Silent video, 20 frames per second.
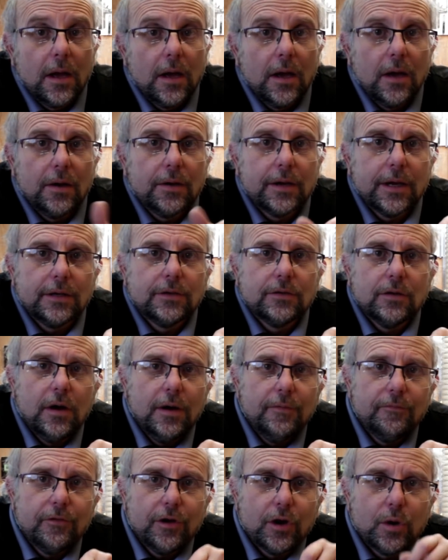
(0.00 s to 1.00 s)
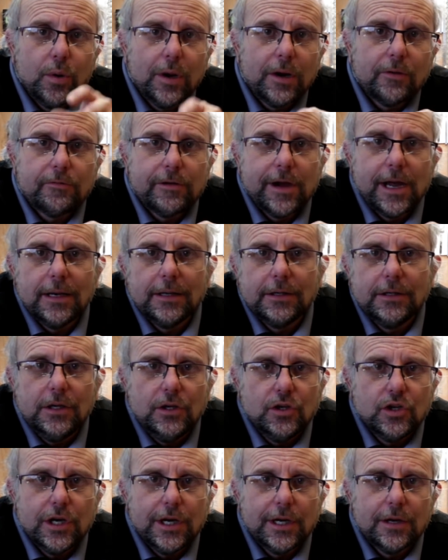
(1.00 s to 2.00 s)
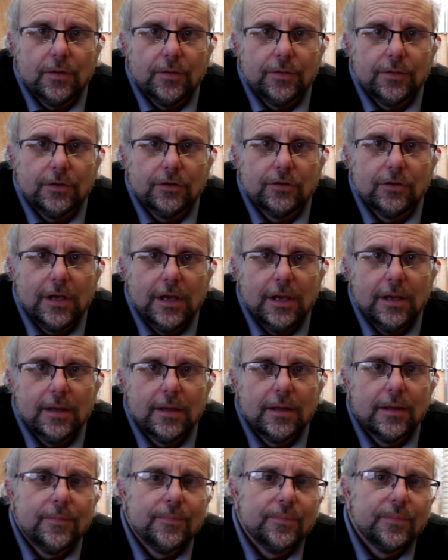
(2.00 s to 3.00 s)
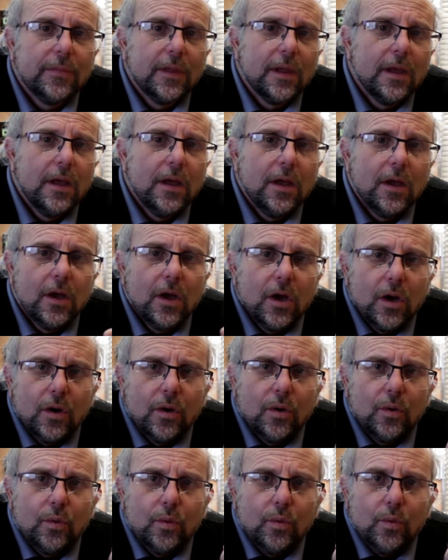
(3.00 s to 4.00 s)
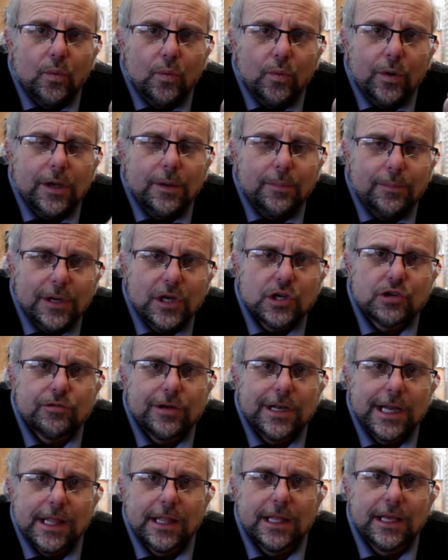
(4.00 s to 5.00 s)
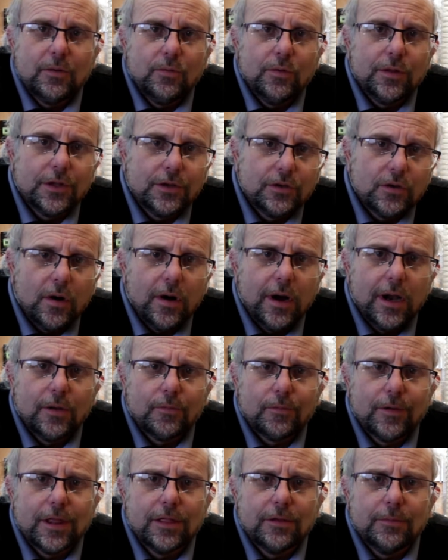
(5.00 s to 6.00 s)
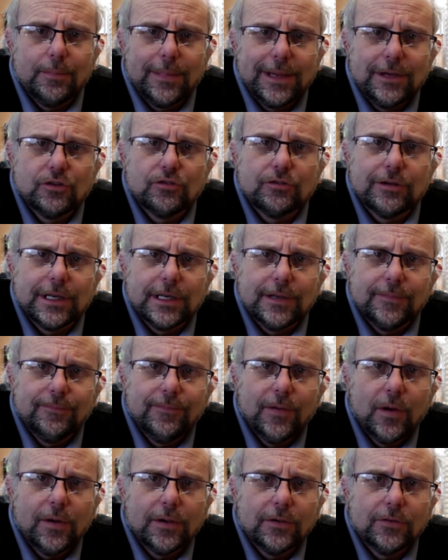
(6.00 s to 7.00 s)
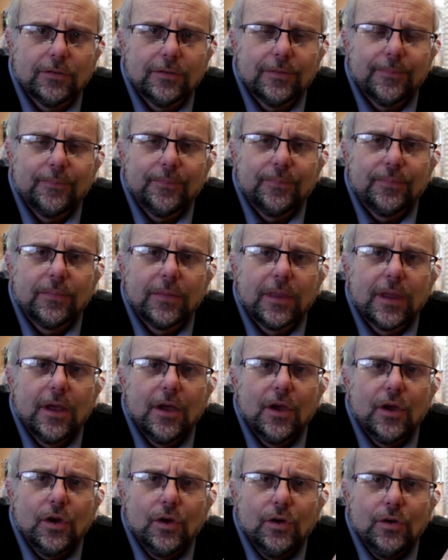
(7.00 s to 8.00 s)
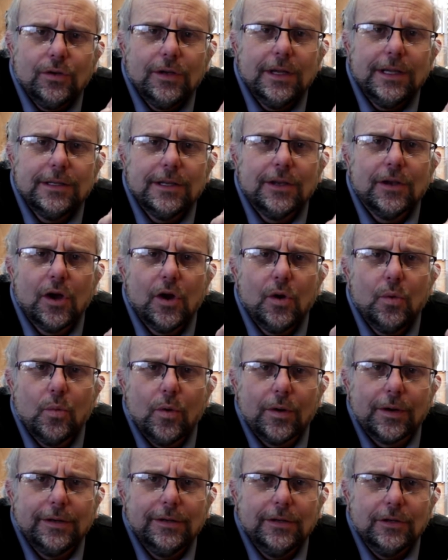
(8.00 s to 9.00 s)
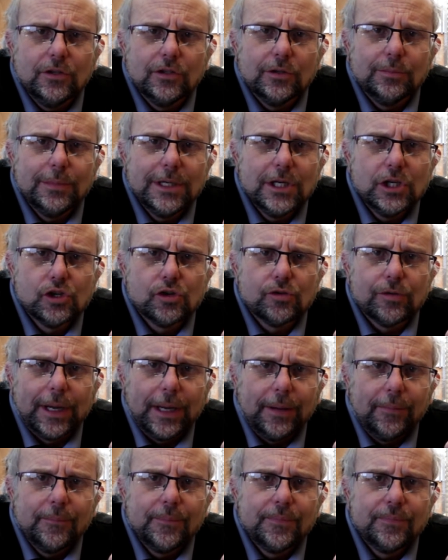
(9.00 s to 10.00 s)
Okay, time for a quick reality check on this here. When you measure anything with a dial or other measuring device, you need to know what it is you're measuring.